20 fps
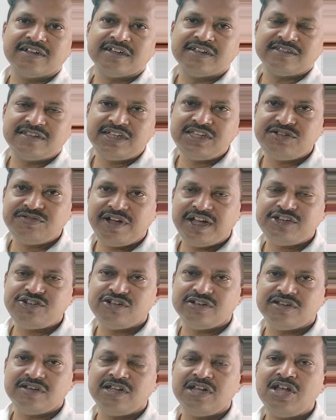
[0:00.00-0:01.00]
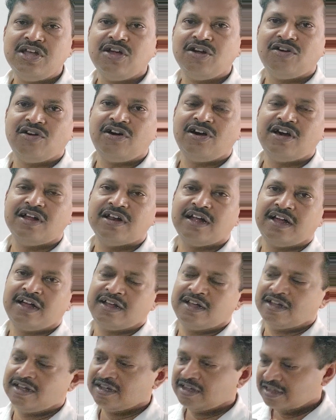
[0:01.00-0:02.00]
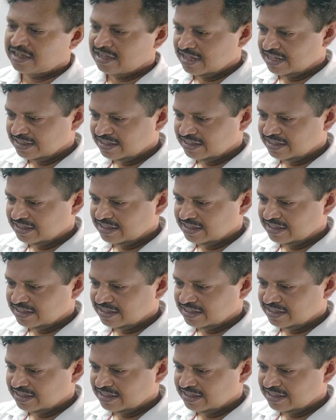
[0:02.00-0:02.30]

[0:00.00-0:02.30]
situation or